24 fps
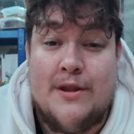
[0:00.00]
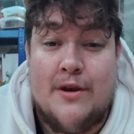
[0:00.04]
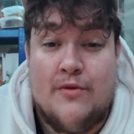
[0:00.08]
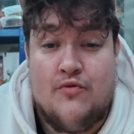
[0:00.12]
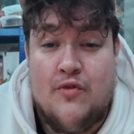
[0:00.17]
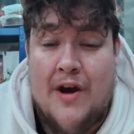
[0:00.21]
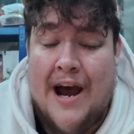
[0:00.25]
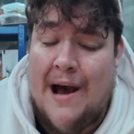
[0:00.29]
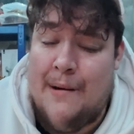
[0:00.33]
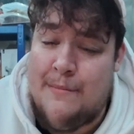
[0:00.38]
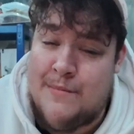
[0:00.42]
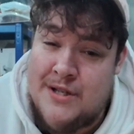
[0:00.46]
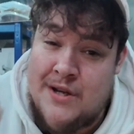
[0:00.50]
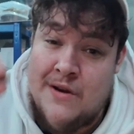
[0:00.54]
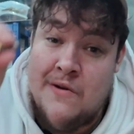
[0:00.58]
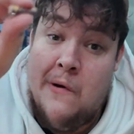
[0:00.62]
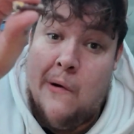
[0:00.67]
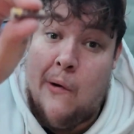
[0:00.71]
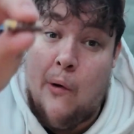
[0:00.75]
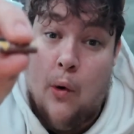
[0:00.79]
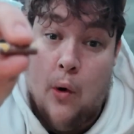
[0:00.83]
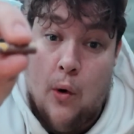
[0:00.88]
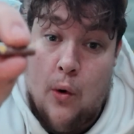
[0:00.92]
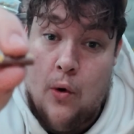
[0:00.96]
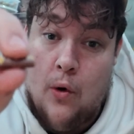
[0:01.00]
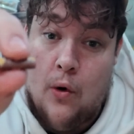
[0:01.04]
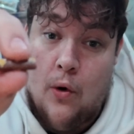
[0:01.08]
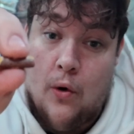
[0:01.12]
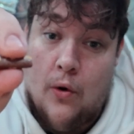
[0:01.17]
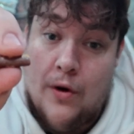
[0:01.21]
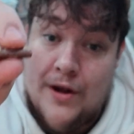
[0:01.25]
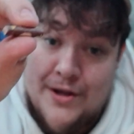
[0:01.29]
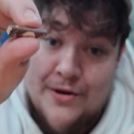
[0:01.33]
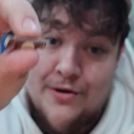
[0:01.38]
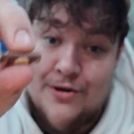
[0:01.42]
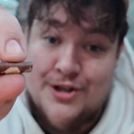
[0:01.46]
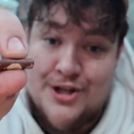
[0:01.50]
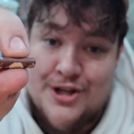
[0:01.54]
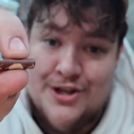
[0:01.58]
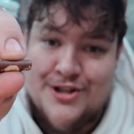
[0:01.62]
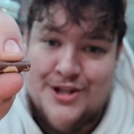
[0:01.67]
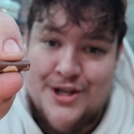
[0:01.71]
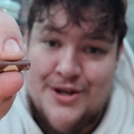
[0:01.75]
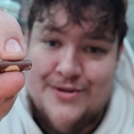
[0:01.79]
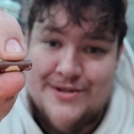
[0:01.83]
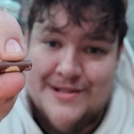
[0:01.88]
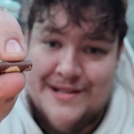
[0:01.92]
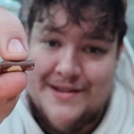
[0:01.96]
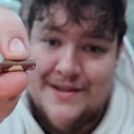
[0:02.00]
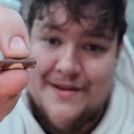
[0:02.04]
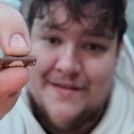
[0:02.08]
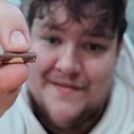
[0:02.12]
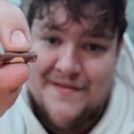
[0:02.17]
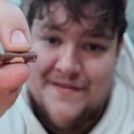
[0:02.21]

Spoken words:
the wraps, or you're just using the